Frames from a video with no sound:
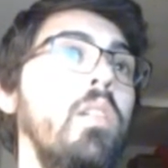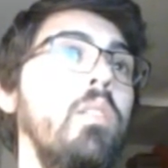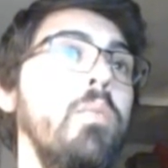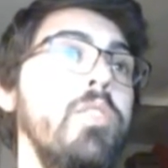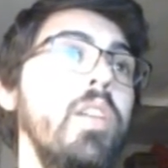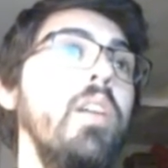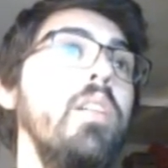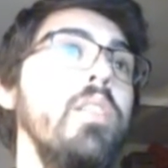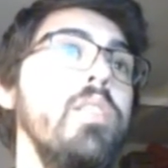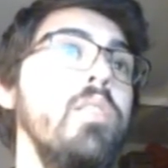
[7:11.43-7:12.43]
which
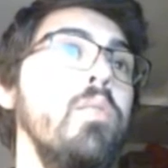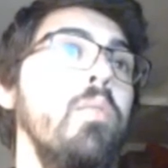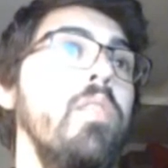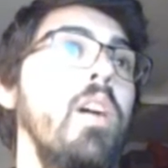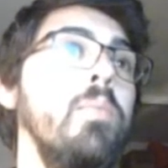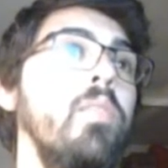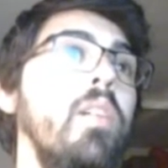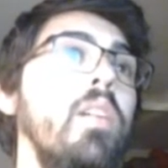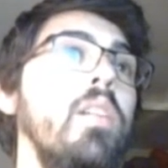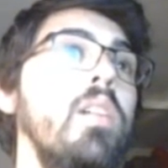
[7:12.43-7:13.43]
again is into our NOP
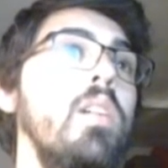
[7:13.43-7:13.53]
sled.